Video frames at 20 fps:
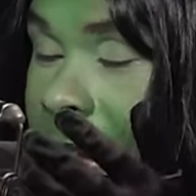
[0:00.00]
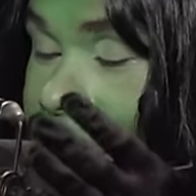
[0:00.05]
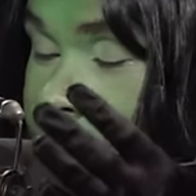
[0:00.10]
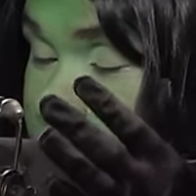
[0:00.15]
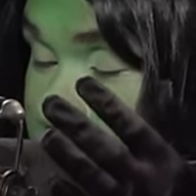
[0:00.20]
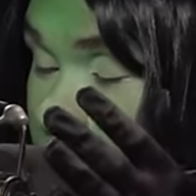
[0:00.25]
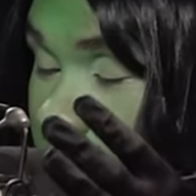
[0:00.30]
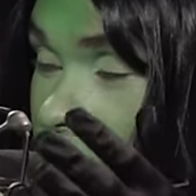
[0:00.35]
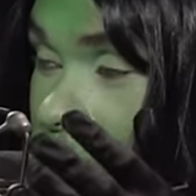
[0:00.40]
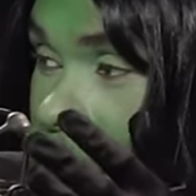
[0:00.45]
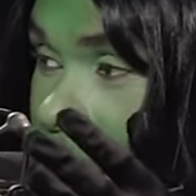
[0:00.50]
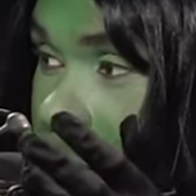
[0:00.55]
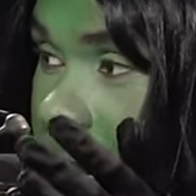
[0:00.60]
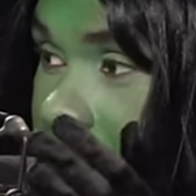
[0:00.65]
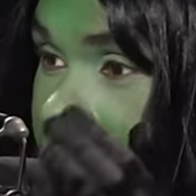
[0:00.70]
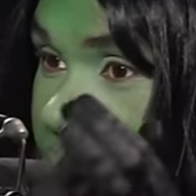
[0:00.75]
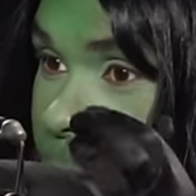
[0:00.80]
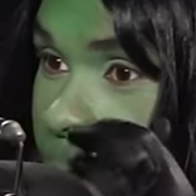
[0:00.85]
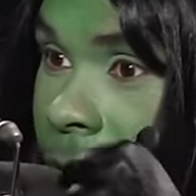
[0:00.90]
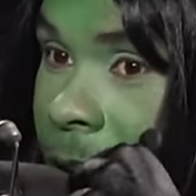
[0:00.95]
chocolate
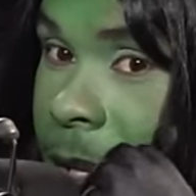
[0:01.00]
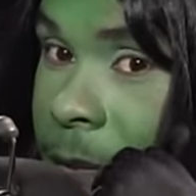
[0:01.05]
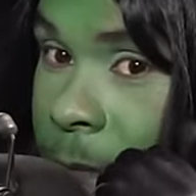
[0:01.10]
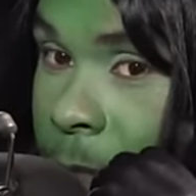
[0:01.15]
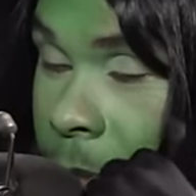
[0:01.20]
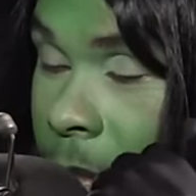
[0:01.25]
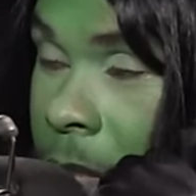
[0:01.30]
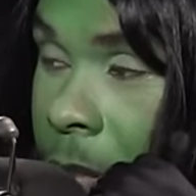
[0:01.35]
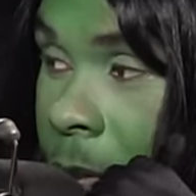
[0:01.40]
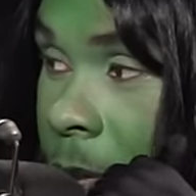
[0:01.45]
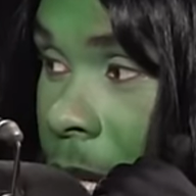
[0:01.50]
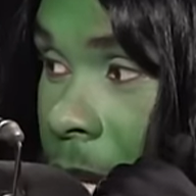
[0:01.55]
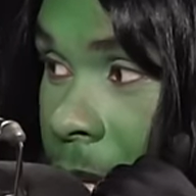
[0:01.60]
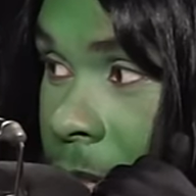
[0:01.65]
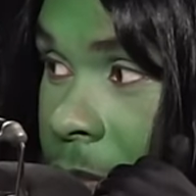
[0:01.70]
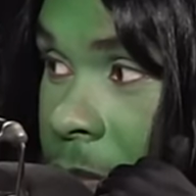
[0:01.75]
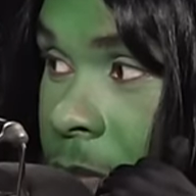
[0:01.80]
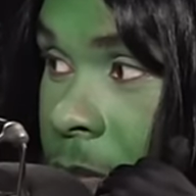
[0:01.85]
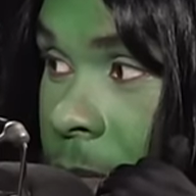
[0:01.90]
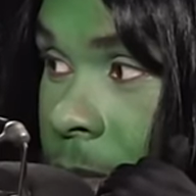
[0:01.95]
in my
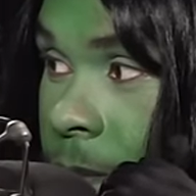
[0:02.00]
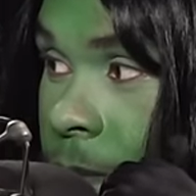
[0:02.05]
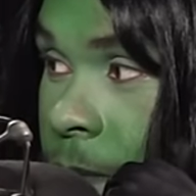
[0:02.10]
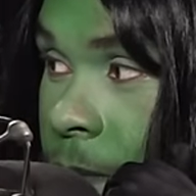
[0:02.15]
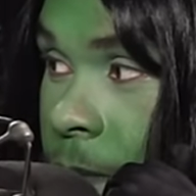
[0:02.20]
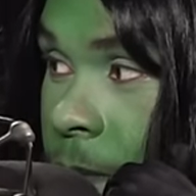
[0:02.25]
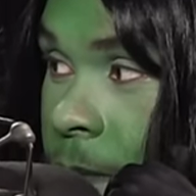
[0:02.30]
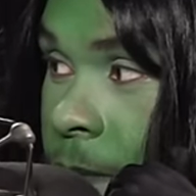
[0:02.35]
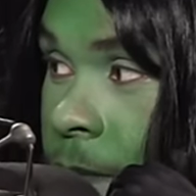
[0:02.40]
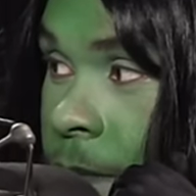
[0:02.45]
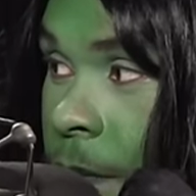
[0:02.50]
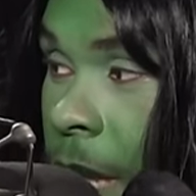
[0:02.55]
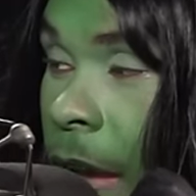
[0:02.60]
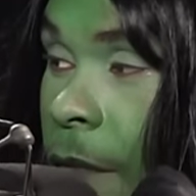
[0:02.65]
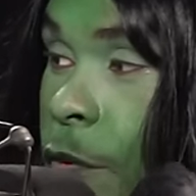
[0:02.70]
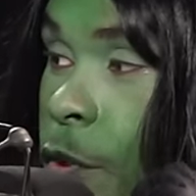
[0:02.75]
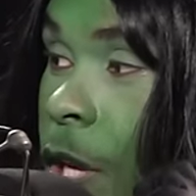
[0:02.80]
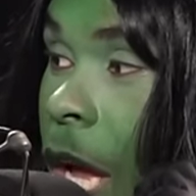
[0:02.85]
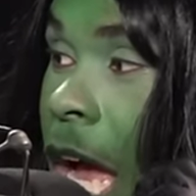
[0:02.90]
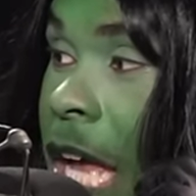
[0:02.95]
pillowcase. Yeah. Have
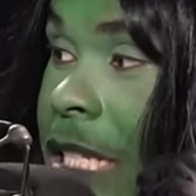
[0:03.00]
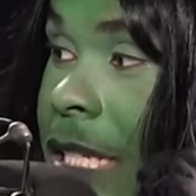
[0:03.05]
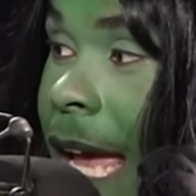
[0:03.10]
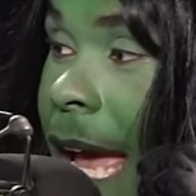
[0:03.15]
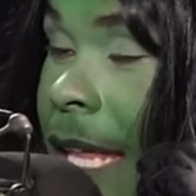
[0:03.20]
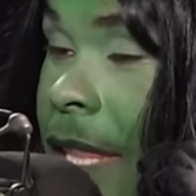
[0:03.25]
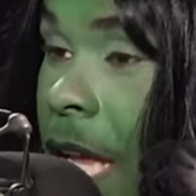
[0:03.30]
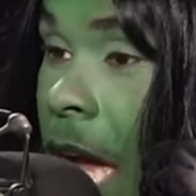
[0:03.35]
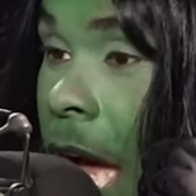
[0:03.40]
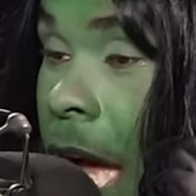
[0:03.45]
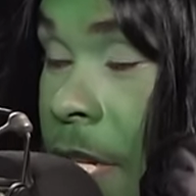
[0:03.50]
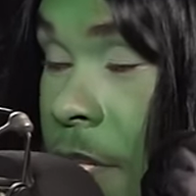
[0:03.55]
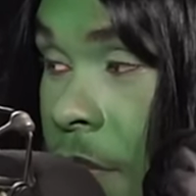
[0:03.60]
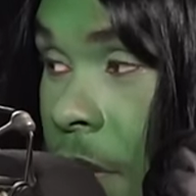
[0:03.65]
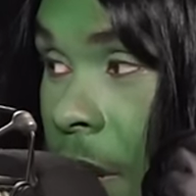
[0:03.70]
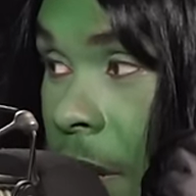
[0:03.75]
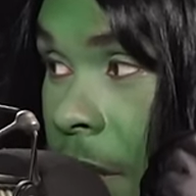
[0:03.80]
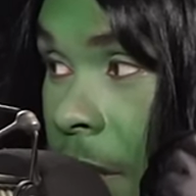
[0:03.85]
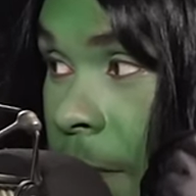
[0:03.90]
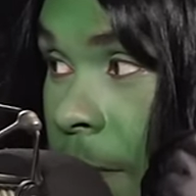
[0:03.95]
you guys had the hot
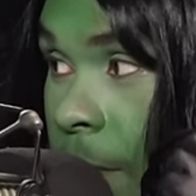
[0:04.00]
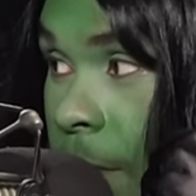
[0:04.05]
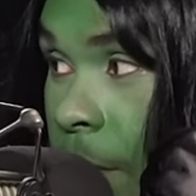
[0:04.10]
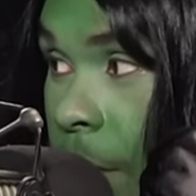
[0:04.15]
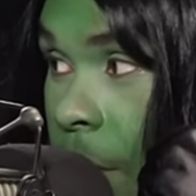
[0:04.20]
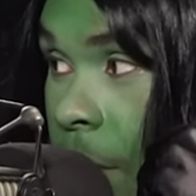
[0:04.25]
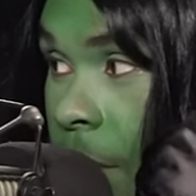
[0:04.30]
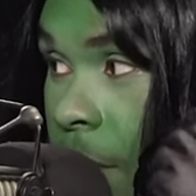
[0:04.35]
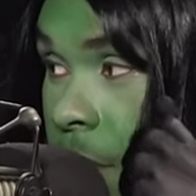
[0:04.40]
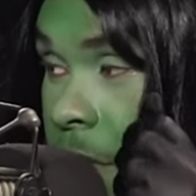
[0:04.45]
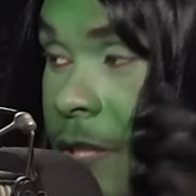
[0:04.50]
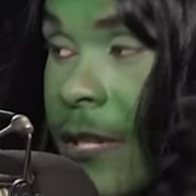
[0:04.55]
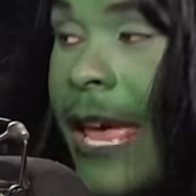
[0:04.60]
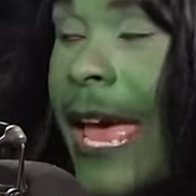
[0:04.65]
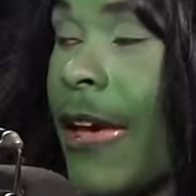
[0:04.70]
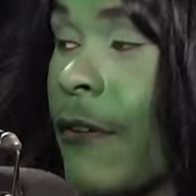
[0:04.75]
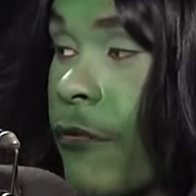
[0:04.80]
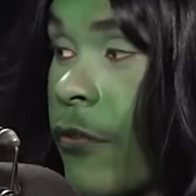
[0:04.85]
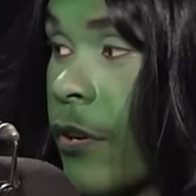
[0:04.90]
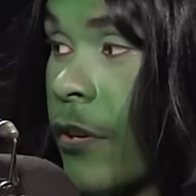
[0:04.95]
chocolate before? Just
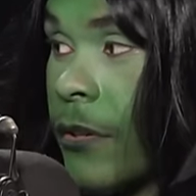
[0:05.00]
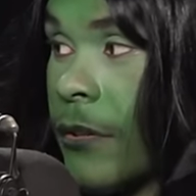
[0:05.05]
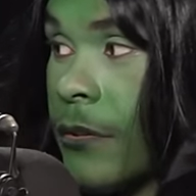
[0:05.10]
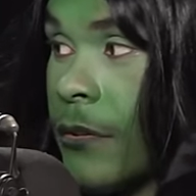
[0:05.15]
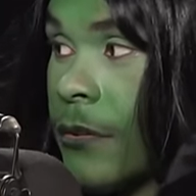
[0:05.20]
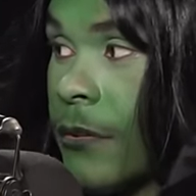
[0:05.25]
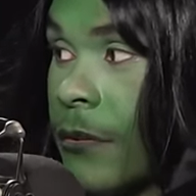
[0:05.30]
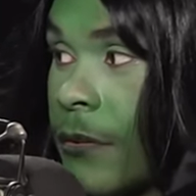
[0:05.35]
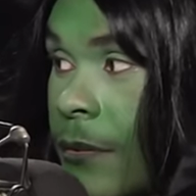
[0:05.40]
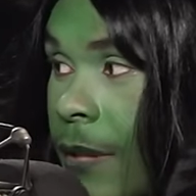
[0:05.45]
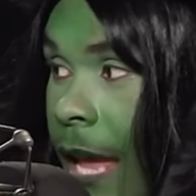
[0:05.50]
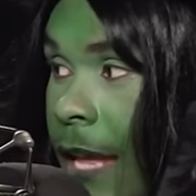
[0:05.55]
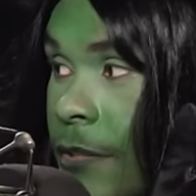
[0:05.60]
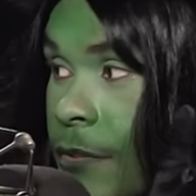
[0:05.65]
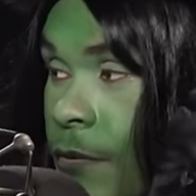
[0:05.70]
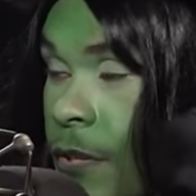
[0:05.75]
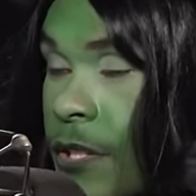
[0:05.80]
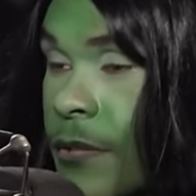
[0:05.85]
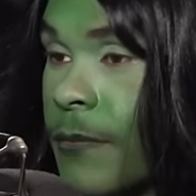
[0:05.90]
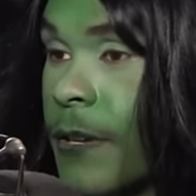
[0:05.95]
ever? The yeah, that's
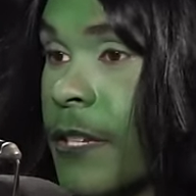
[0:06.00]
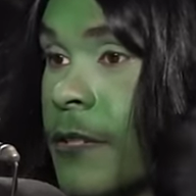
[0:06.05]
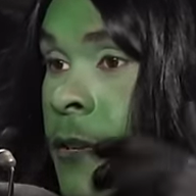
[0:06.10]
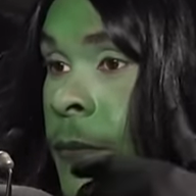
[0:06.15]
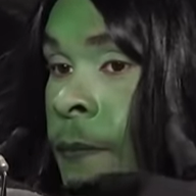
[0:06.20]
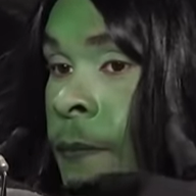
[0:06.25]
Swiss yeah, Yeah,